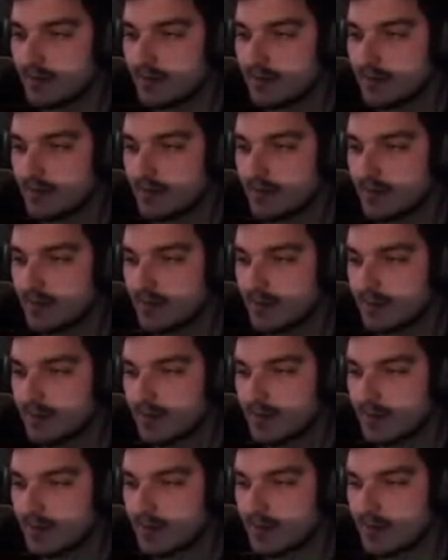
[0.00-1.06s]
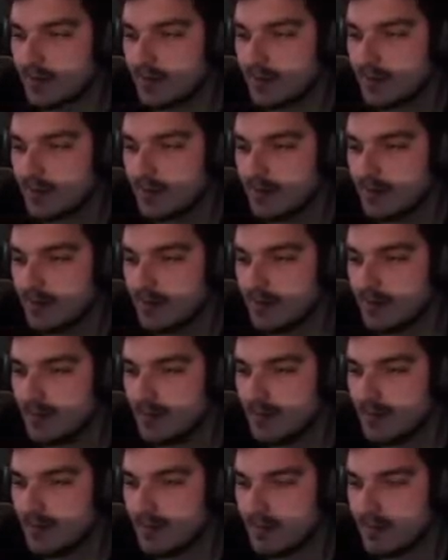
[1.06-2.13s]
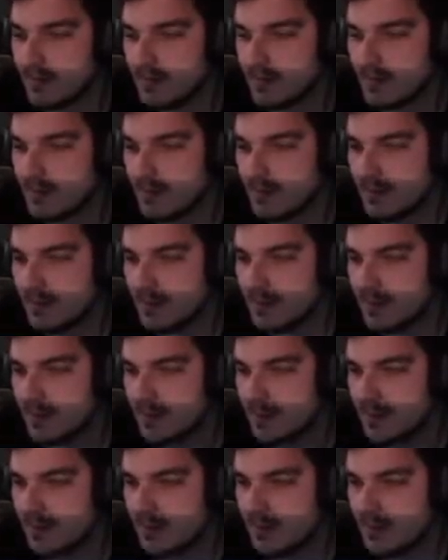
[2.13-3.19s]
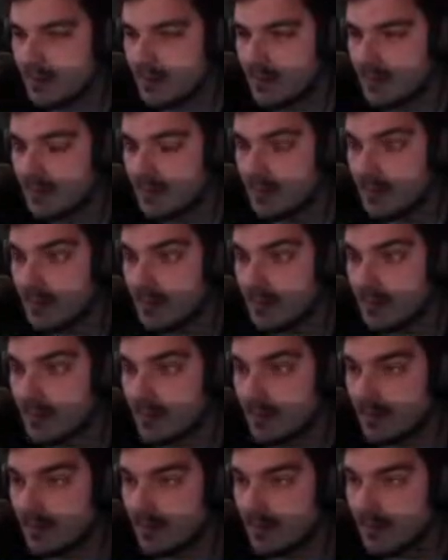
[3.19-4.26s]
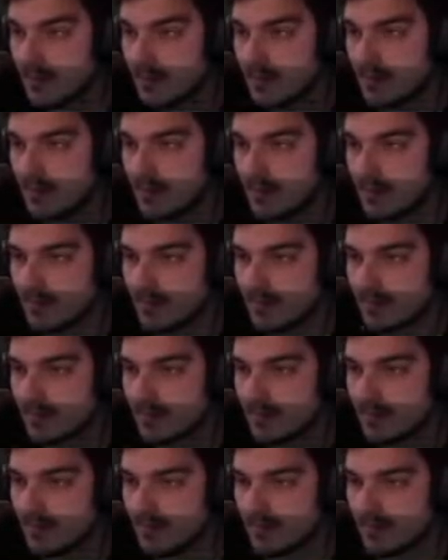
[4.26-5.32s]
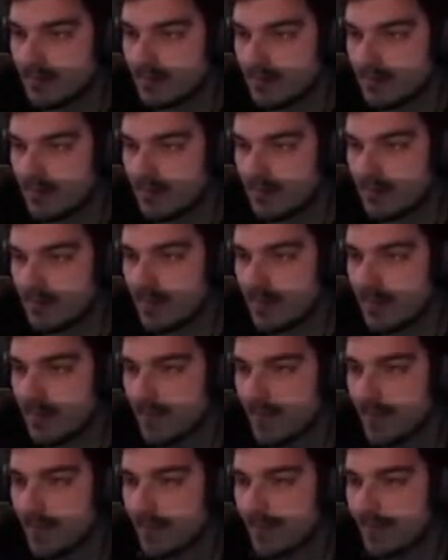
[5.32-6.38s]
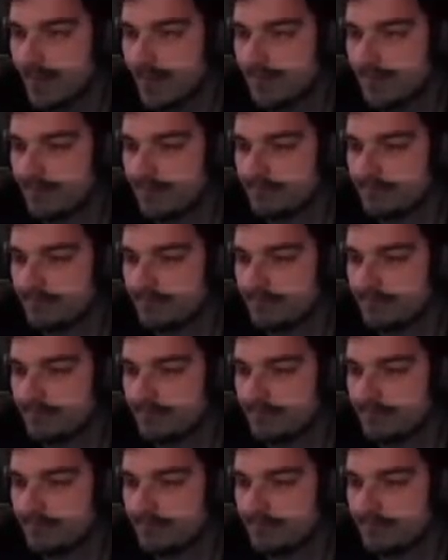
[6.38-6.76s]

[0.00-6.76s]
Nobody speaks.